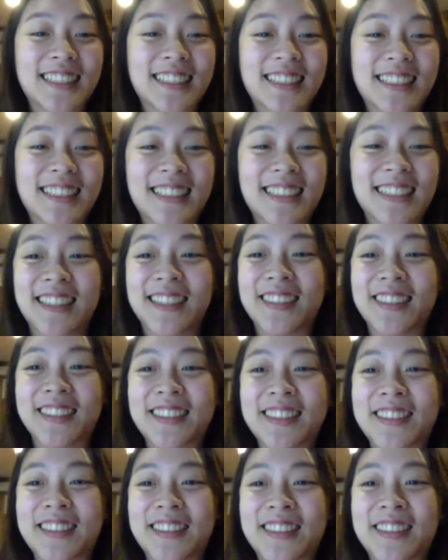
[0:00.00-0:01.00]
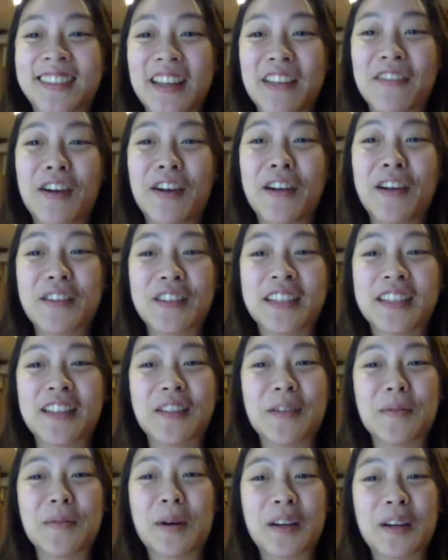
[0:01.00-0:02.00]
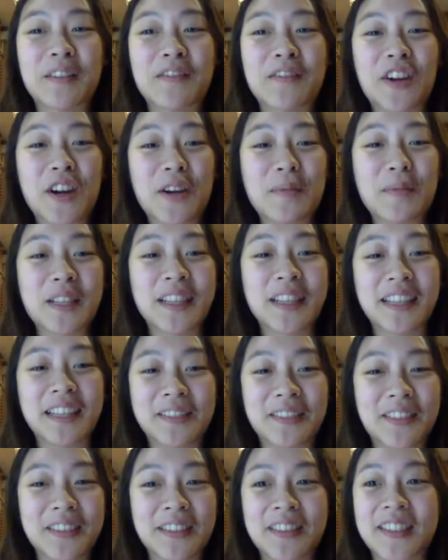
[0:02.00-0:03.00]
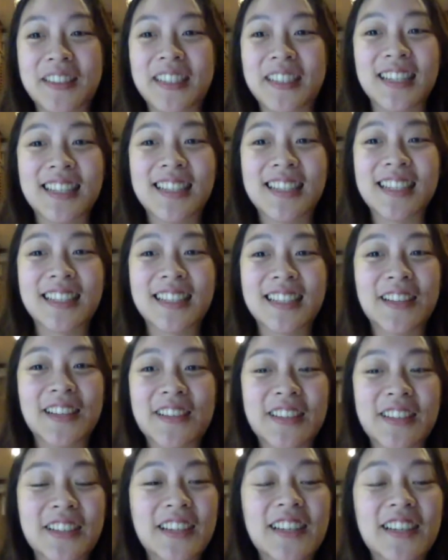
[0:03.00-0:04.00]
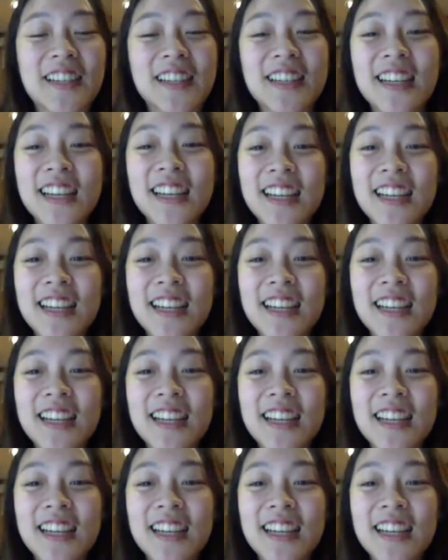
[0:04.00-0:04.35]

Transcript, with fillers: uh, if I was in the work environment like Weston says since I was young.